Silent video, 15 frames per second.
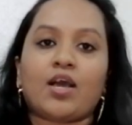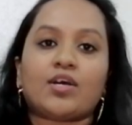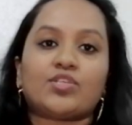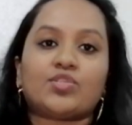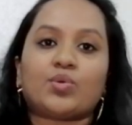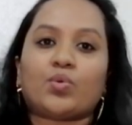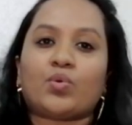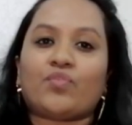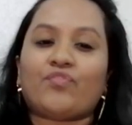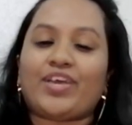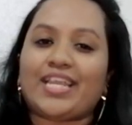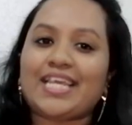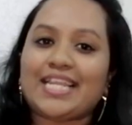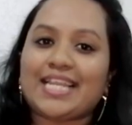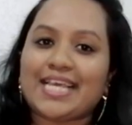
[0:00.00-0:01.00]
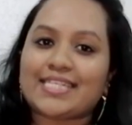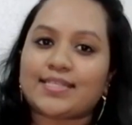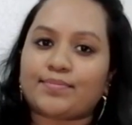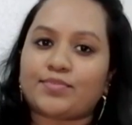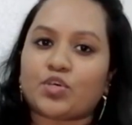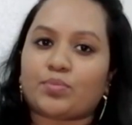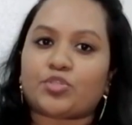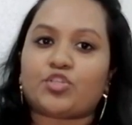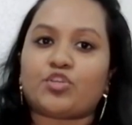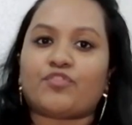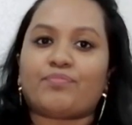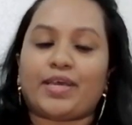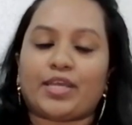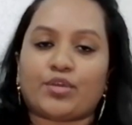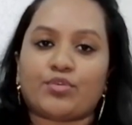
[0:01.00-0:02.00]
So very less absorption
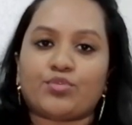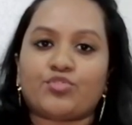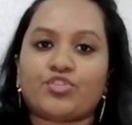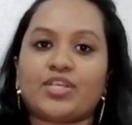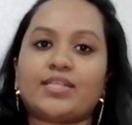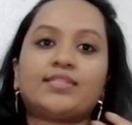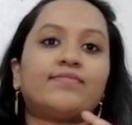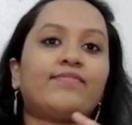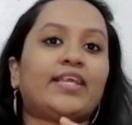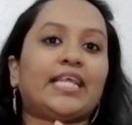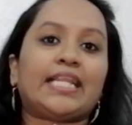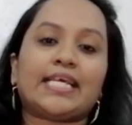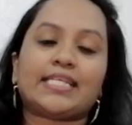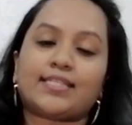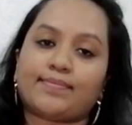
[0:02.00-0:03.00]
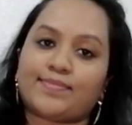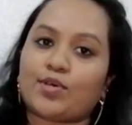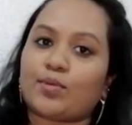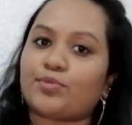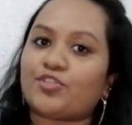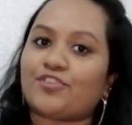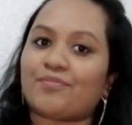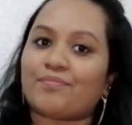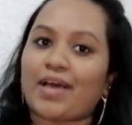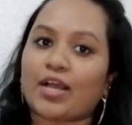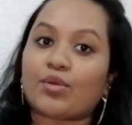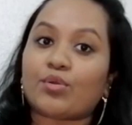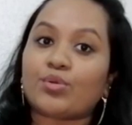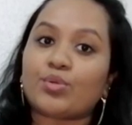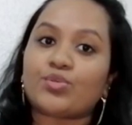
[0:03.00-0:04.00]
of micronutrients, very less absorption of
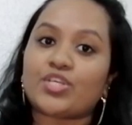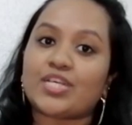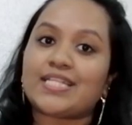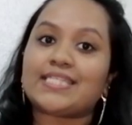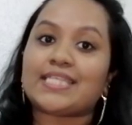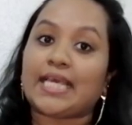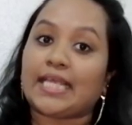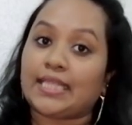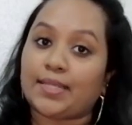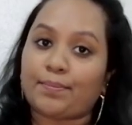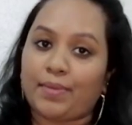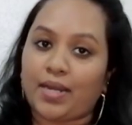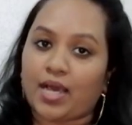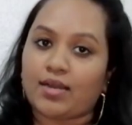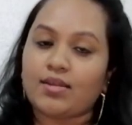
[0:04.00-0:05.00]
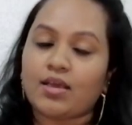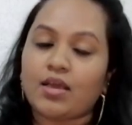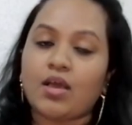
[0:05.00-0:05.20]
macronutrients in the blood.